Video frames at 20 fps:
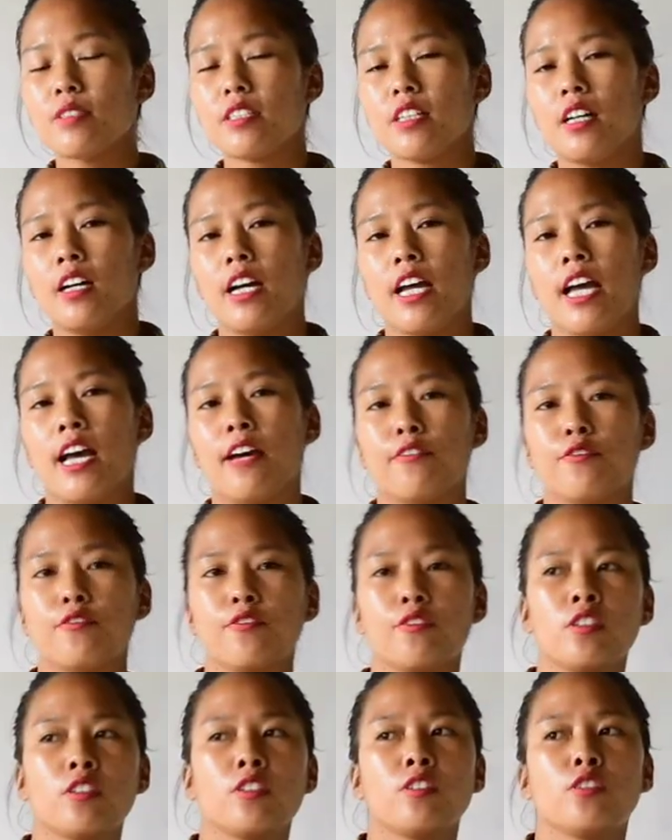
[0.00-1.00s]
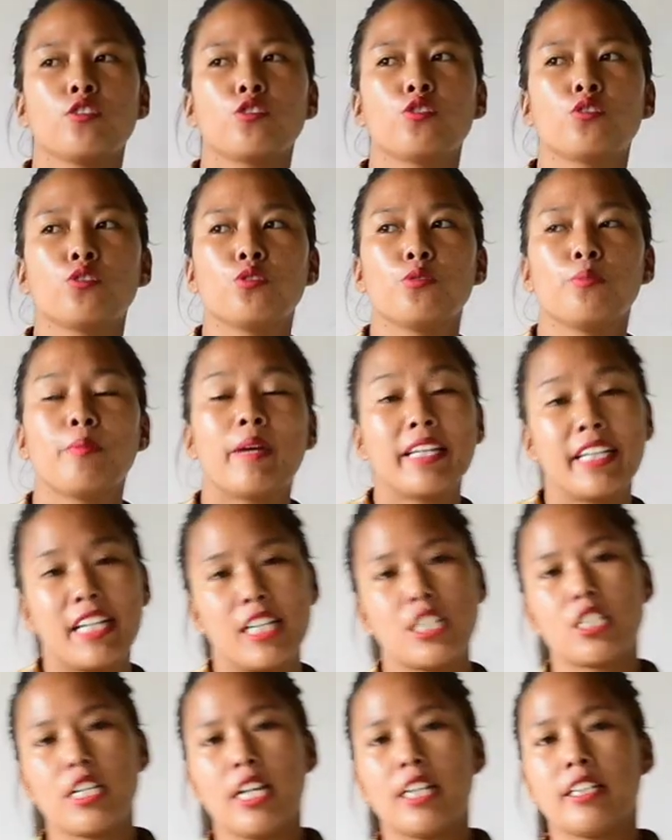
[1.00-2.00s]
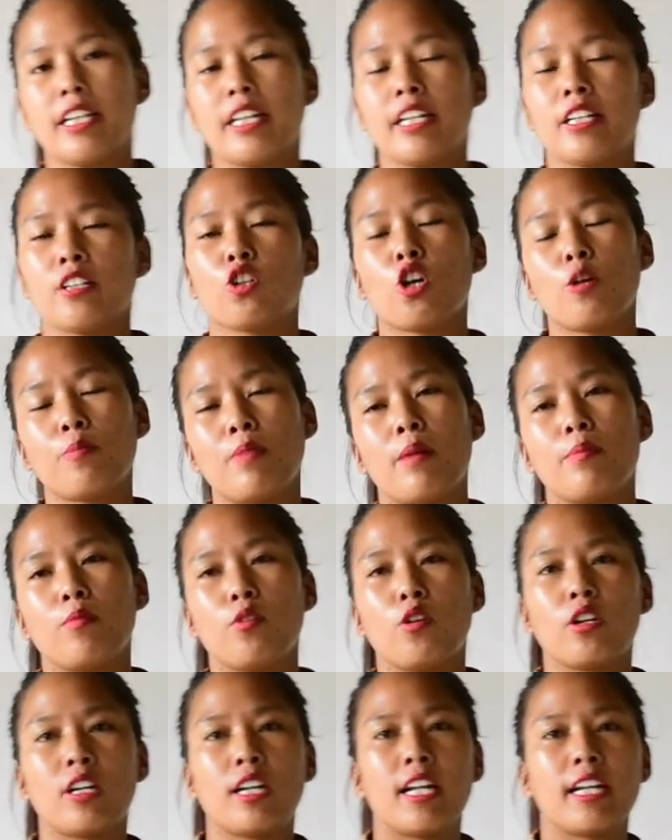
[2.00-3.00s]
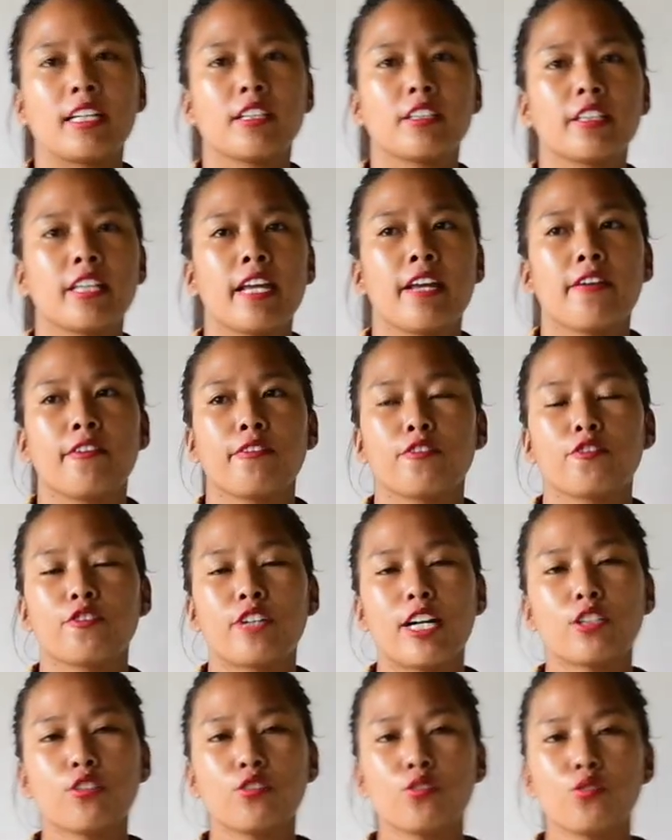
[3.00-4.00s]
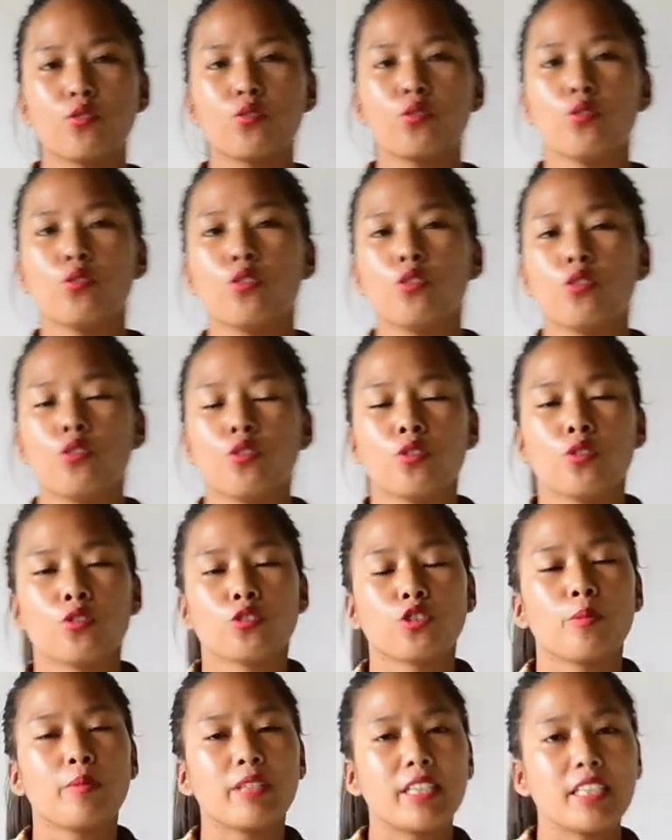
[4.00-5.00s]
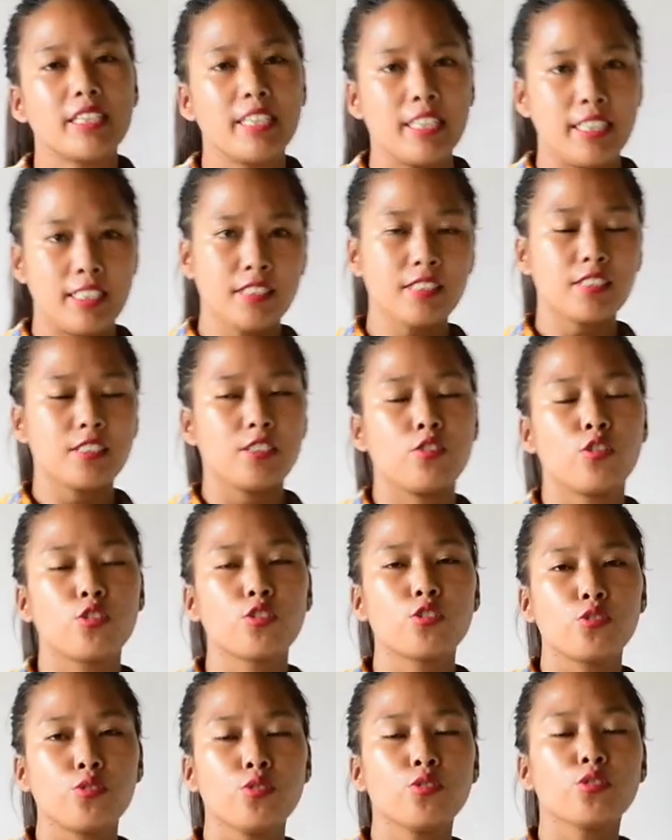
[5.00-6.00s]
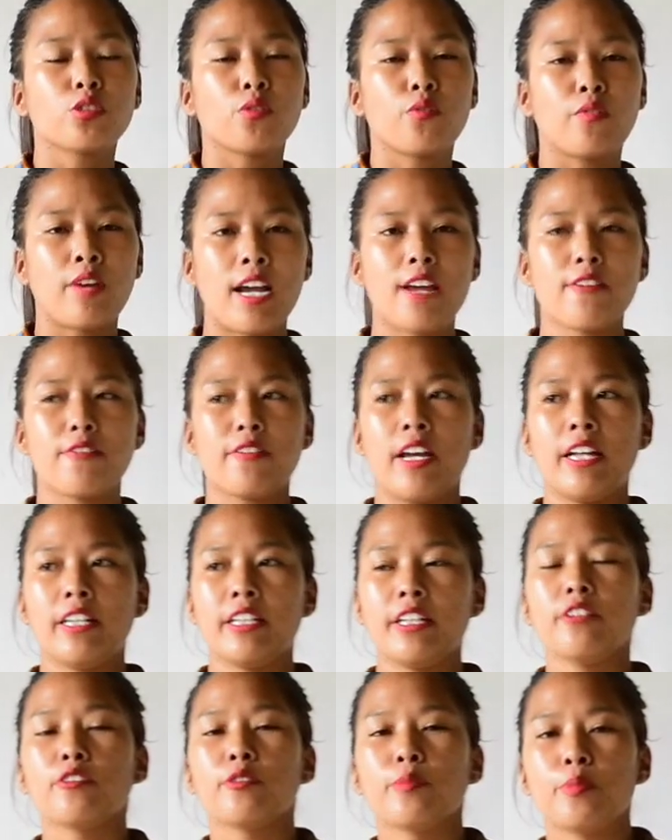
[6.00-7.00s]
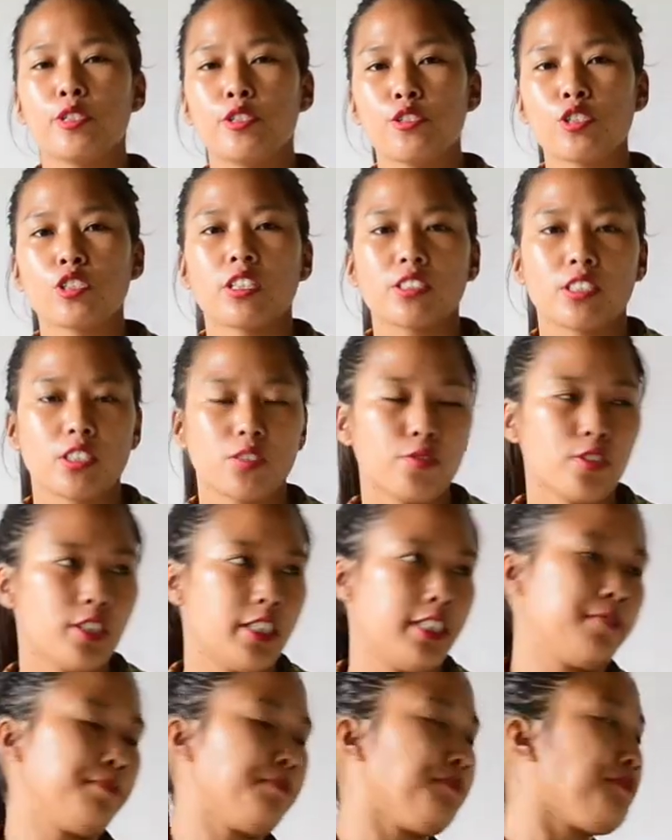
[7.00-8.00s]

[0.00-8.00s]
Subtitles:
have to manage and then cope up, or like they try to do so many things in order to survive and then reproduce successfully.